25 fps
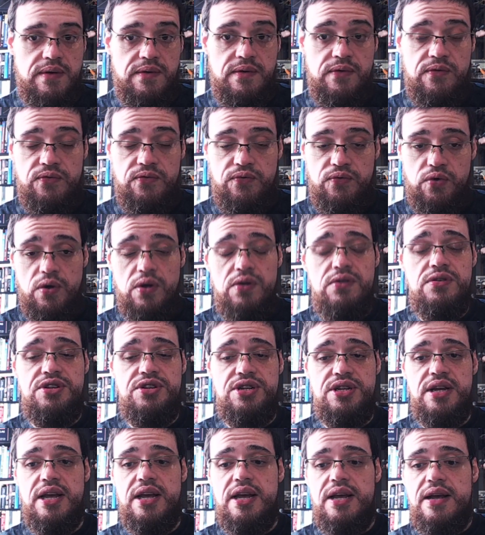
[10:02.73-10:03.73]
in
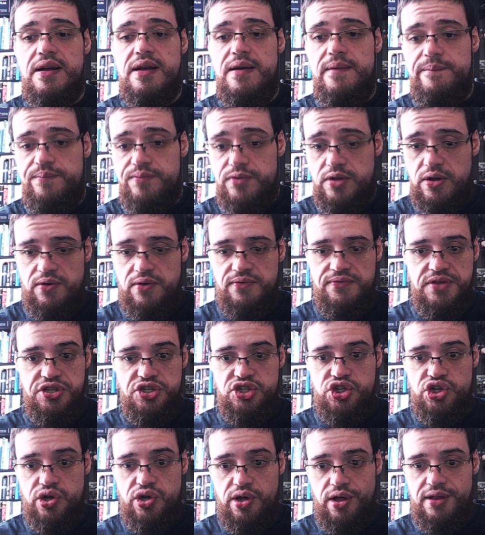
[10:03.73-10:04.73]
front of
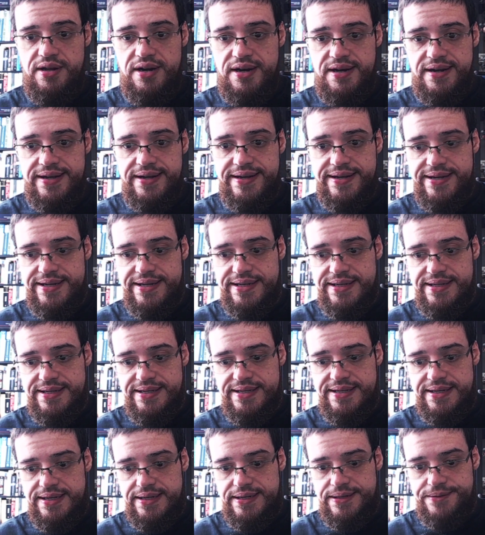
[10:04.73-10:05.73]
each other,
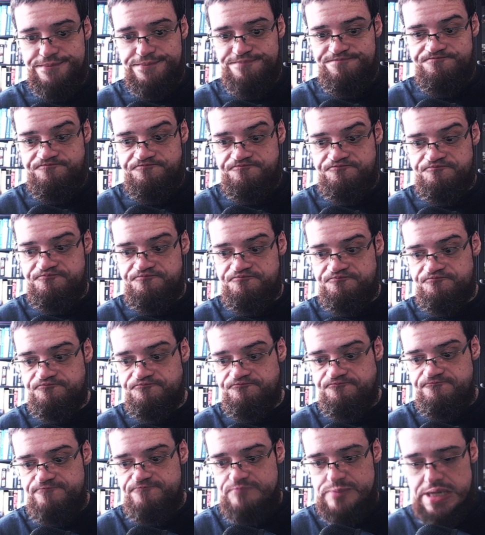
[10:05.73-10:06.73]
and um,
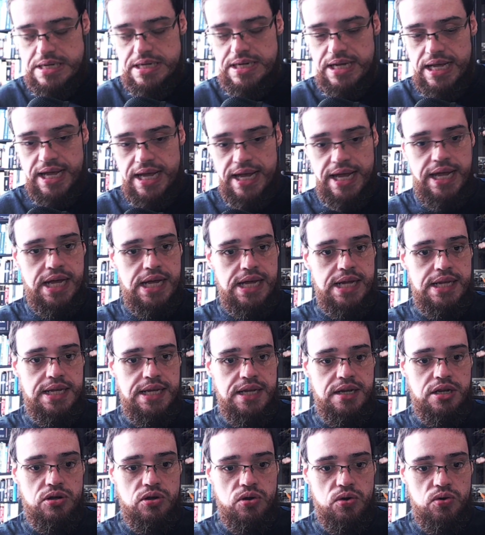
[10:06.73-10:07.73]
and
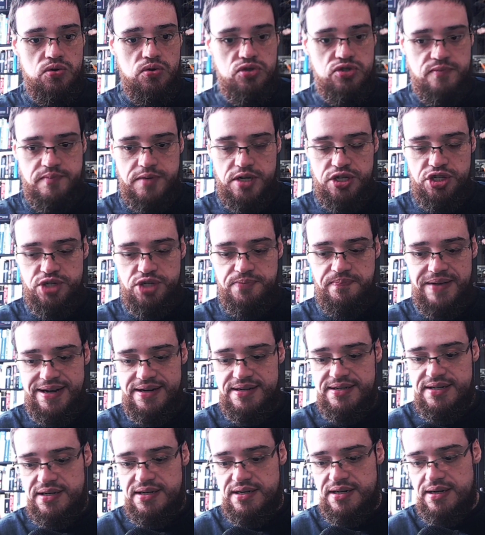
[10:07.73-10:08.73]
it goes much
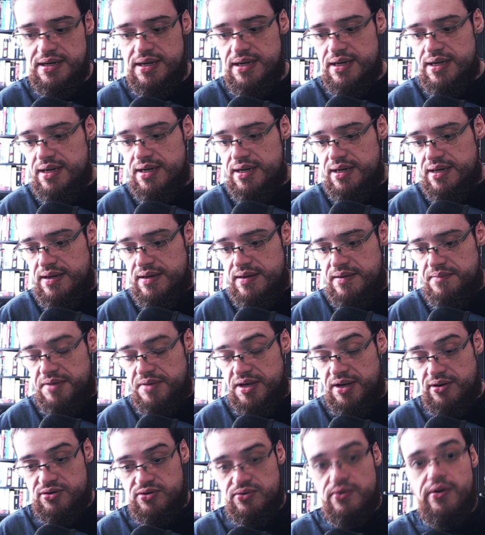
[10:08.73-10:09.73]
better.
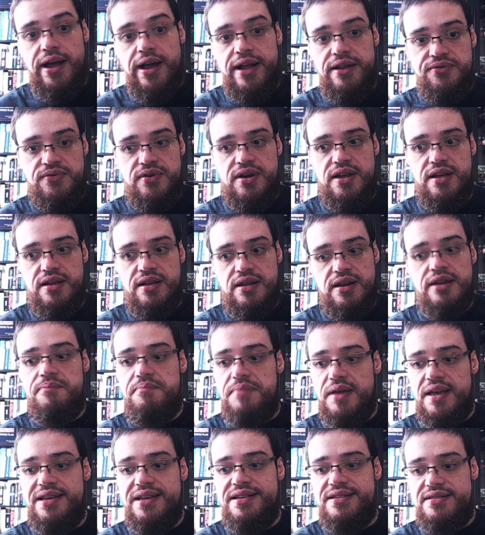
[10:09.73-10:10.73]
Because quite frankly,
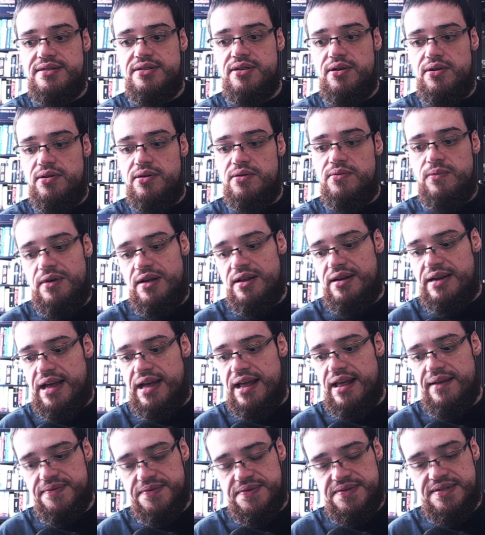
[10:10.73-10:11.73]
based on what I
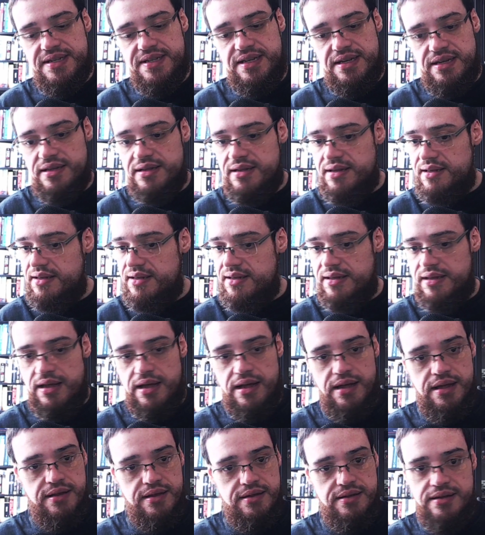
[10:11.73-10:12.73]
have seen,
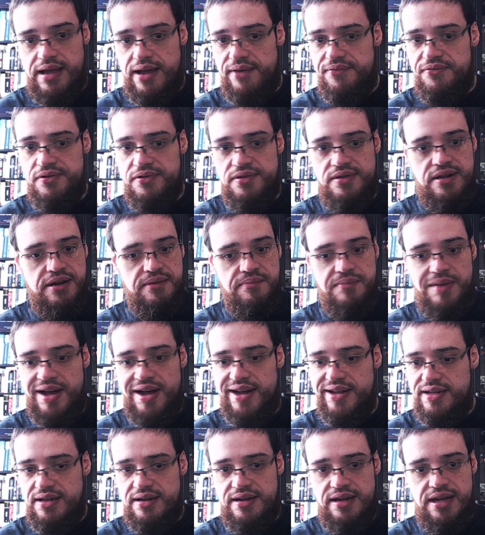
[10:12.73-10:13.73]
definitely
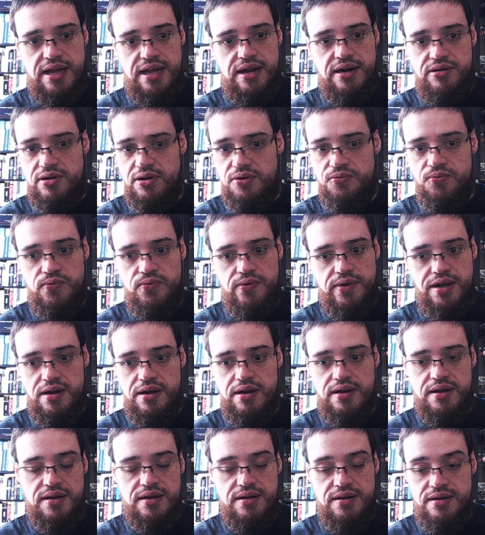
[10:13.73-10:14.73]
Biden cannot win.